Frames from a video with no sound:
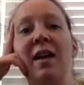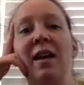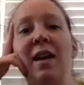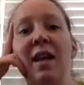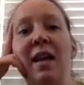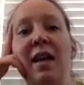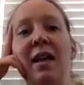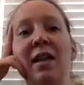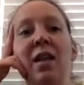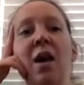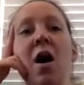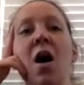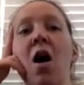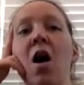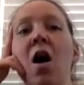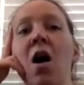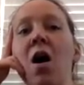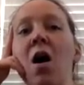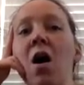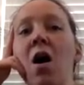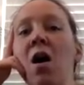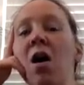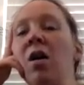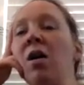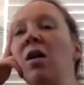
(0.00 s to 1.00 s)
And
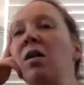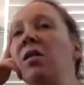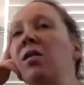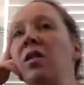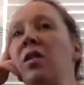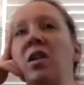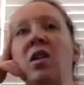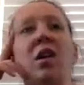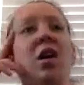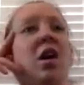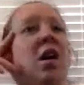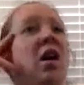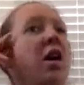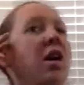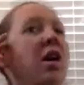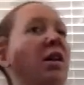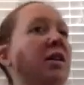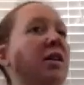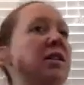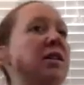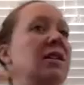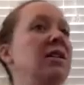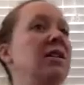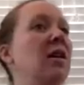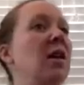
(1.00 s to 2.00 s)
all the
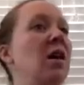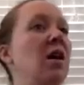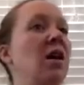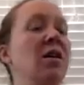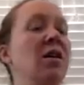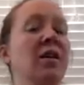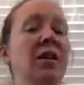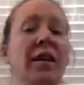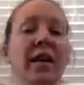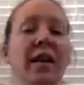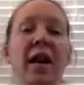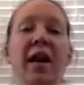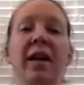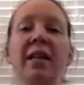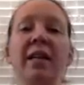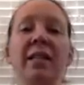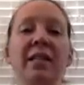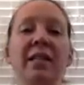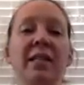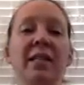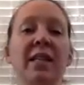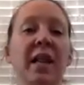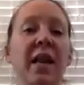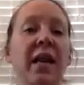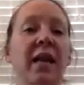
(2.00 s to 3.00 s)
cards and all the
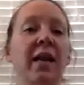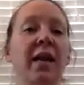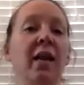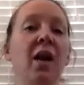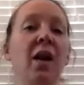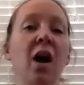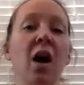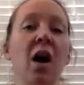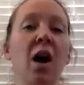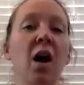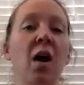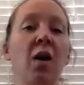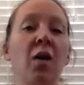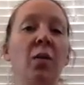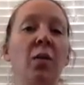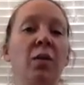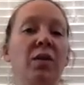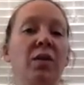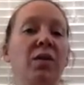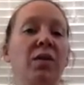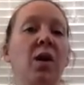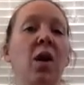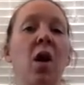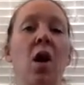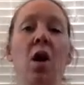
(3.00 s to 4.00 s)
guidance that I got
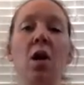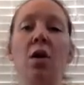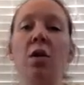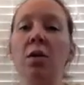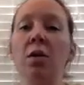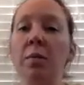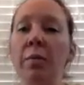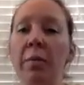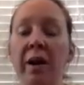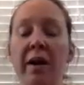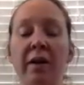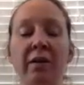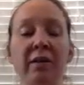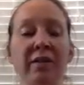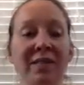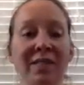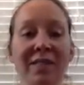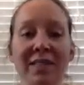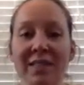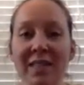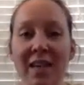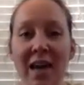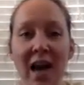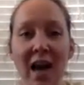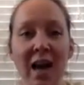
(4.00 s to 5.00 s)
was all about
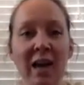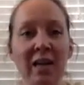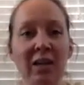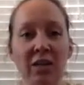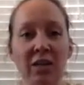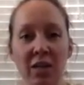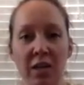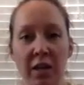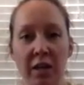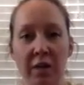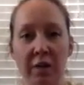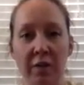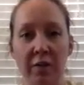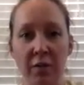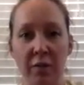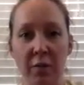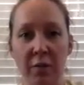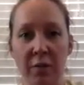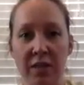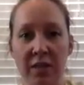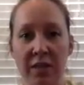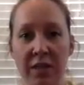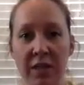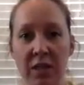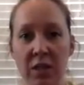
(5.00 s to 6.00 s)
detaching
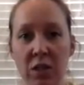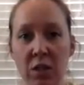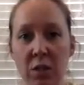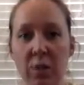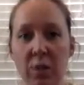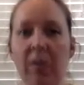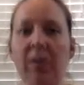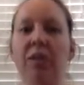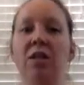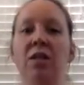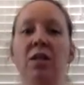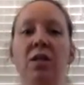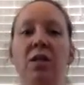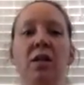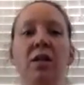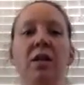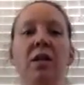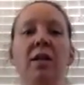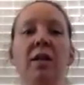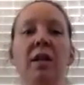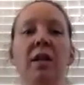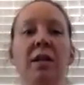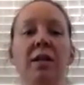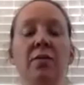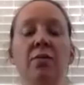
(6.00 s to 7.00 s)
from the situation
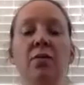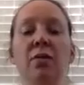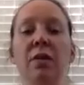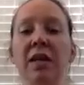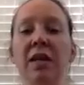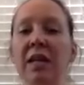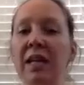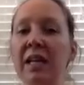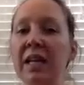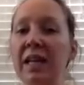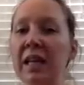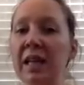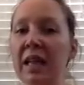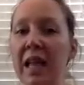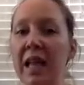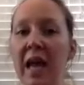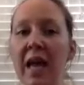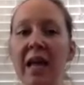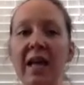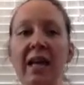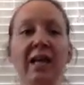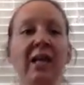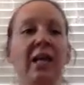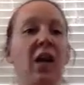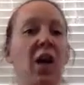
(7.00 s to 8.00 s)
and really
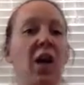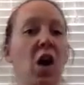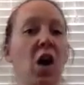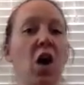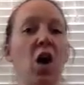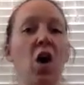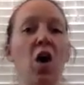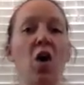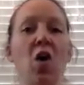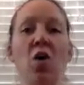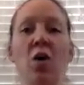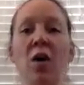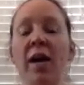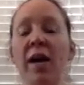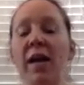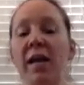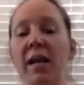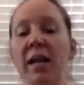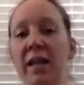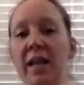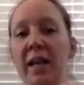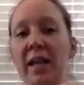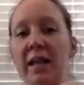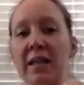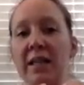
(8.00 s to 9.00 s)
let it go
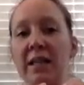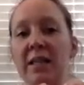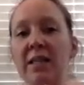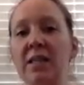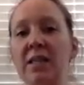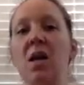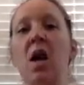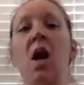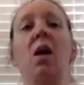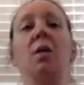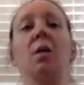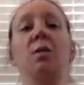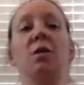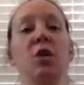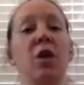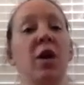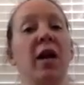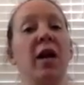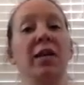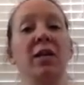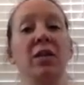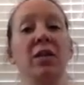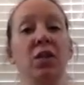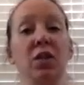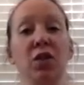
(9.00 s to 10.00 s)
and like stop
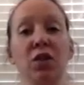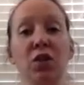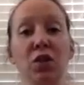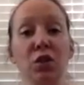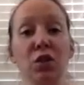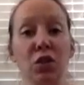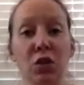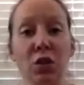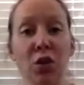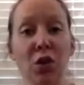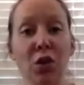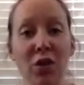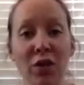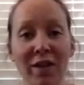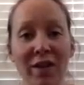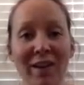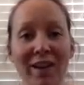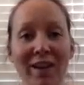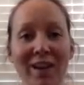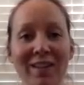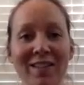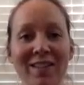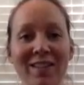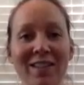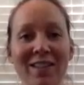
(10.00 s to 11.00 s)
trying to control
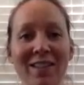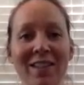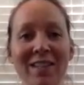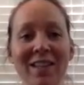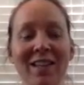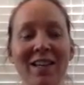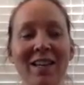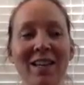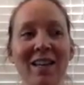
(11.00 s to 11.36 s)
it.